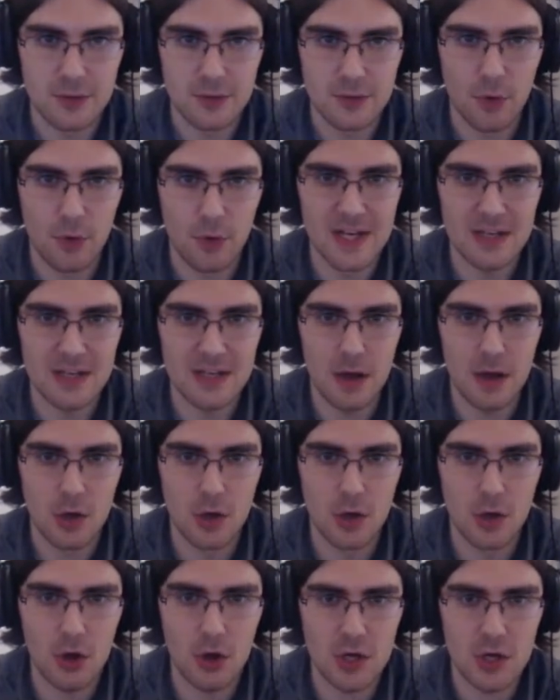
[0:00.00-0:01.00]
Okay, door is
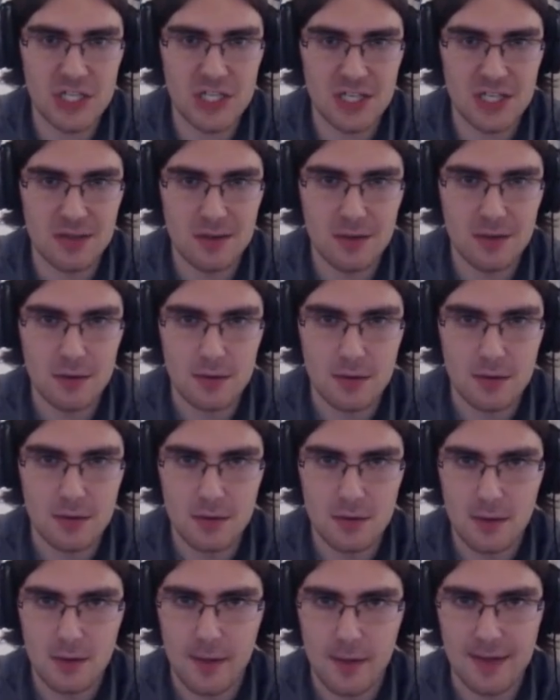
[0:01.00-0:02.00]
unlocked.
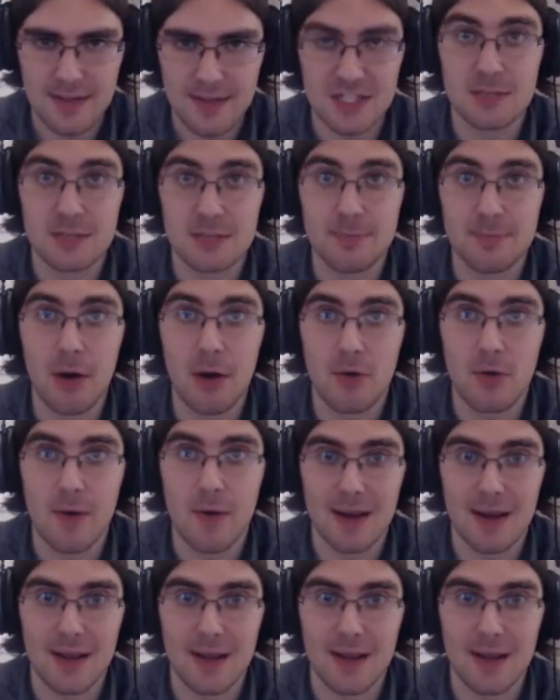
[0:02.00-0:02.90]
And that's actually spelled